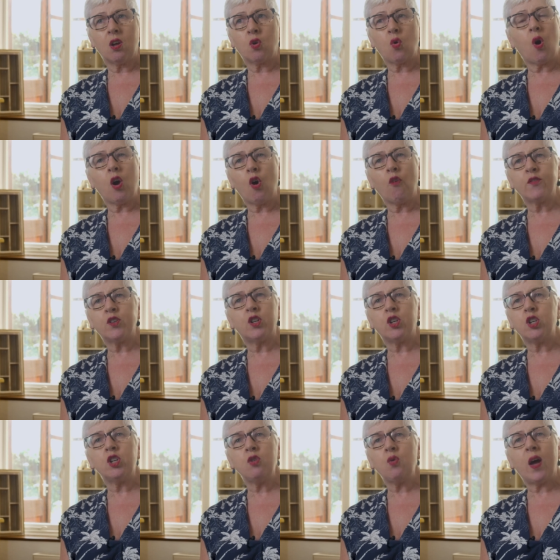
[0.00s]
Quite
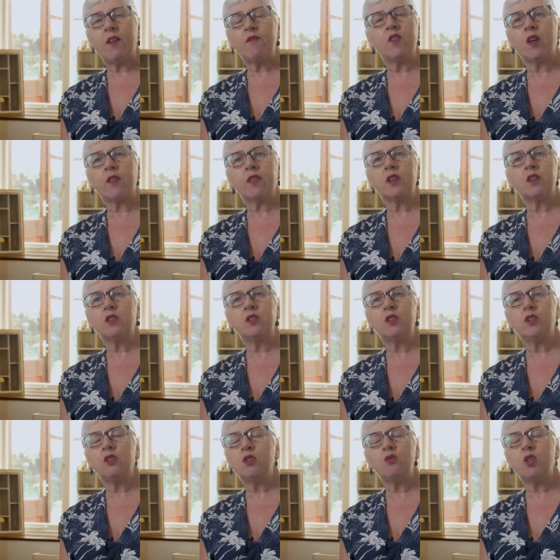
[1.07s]
often you have nothing to
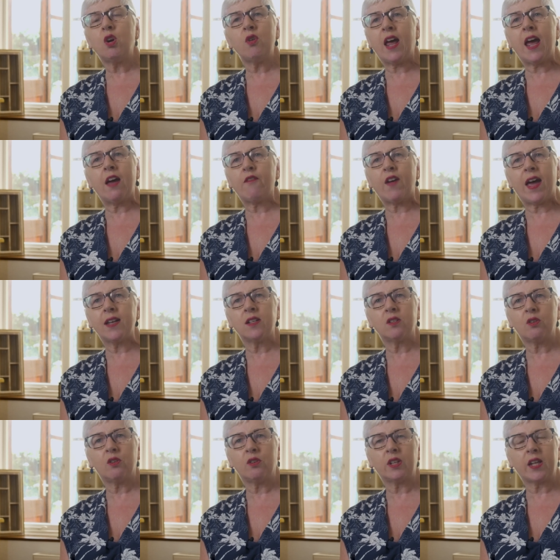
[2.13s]
do, you don't have
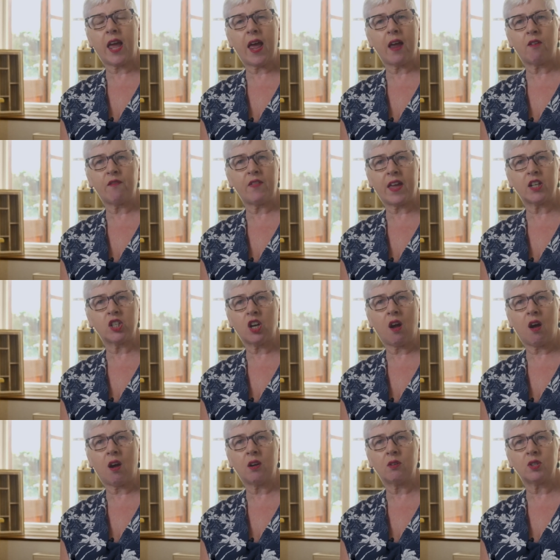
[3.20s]
hands-on care of that
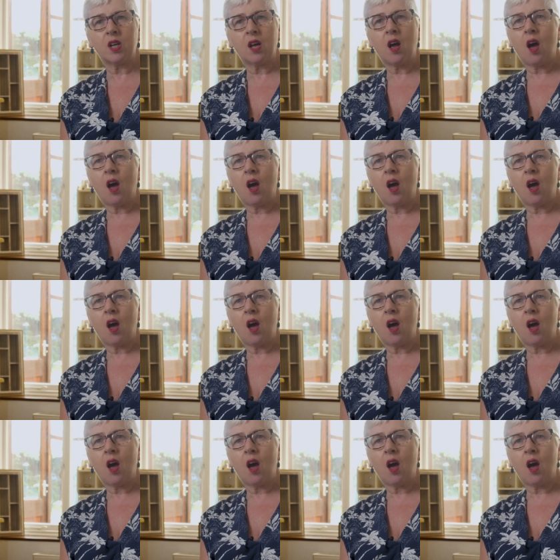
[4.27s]
child.